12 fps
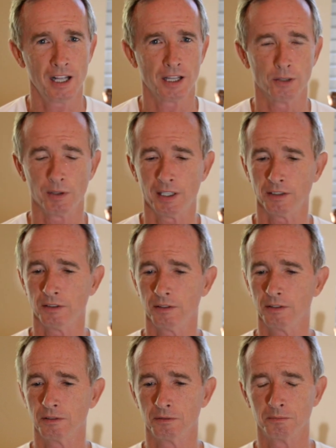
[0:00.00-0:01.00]
They're in
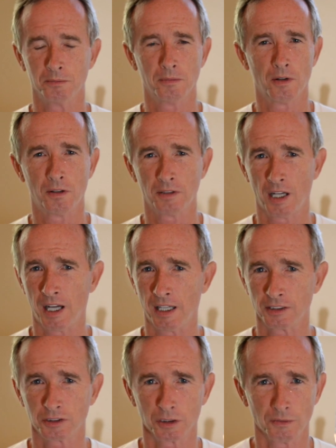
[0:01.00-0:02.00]

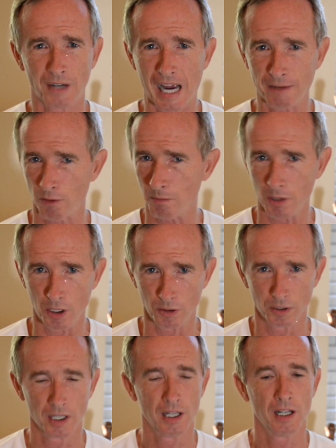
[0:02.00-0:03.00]
survival mode.